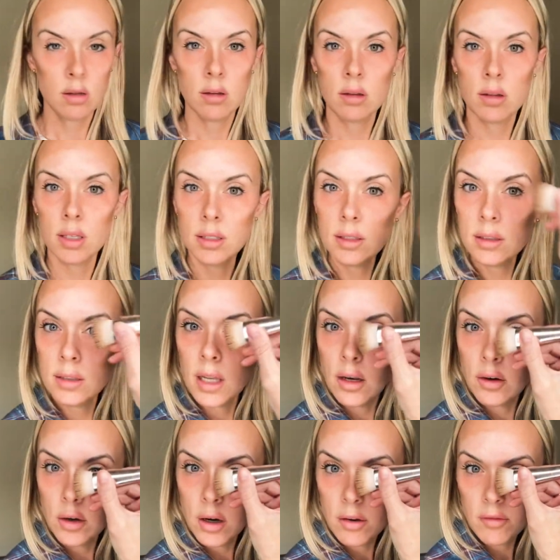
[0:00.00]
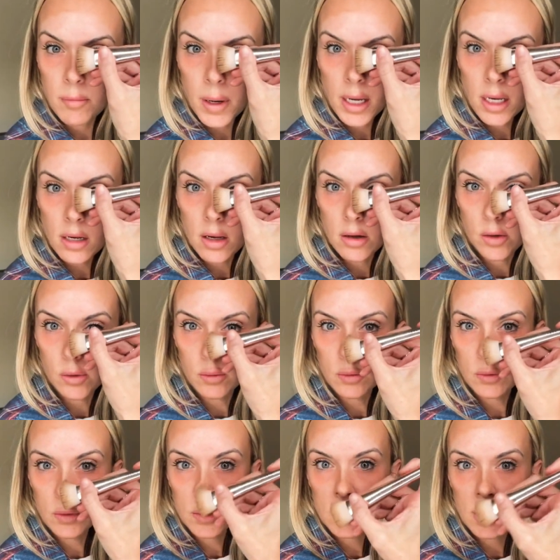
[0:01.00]
the center of my
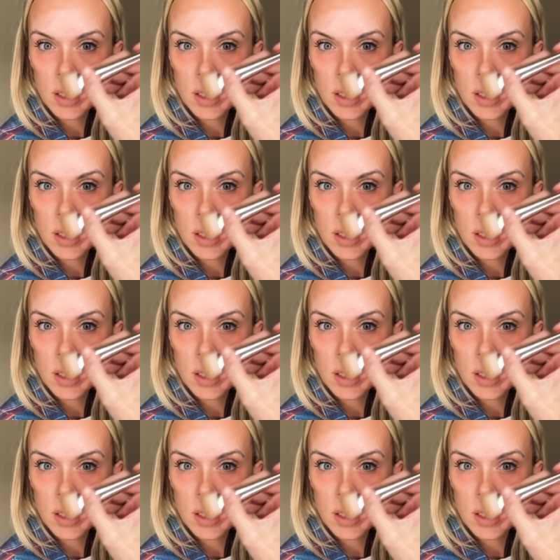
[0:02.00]
nose,